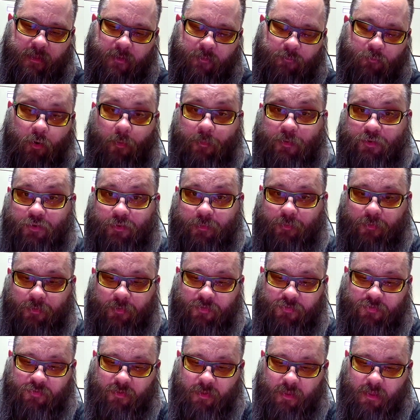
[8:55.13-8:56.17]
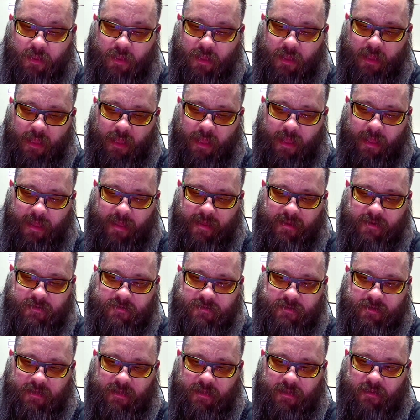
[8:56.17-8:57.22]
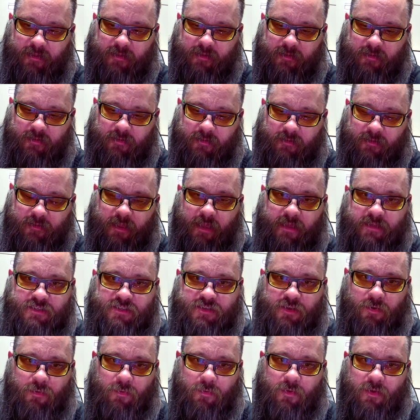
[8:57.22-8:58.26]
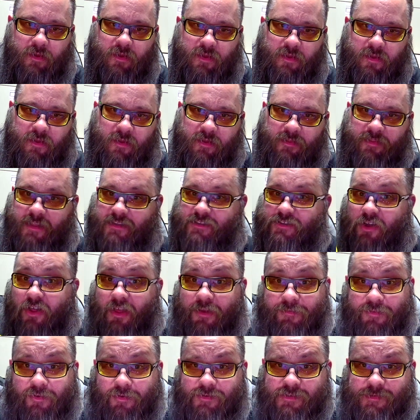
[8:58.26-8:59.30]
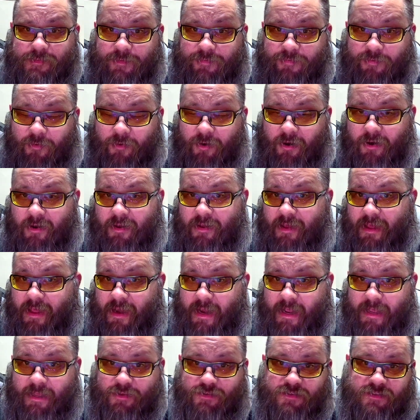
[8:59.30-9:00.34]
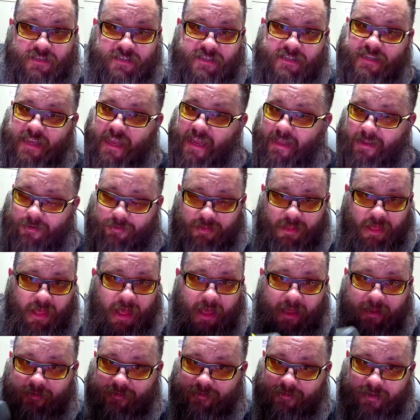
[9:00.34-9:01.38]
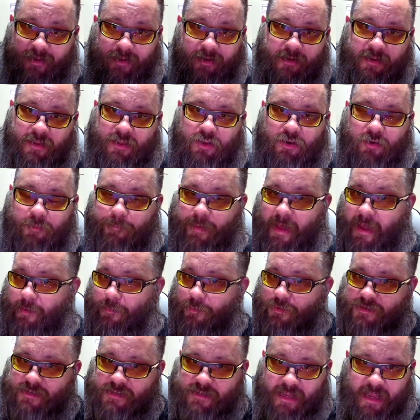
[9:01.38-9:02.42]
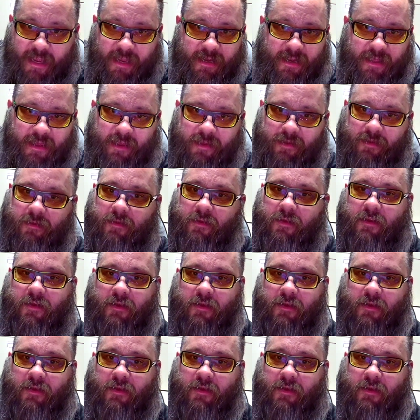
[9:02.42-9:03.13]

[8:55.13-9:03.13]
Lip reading: Roman numerals. And yeah, so that's all I've used before, and I used to skate a lot. Backwards skating,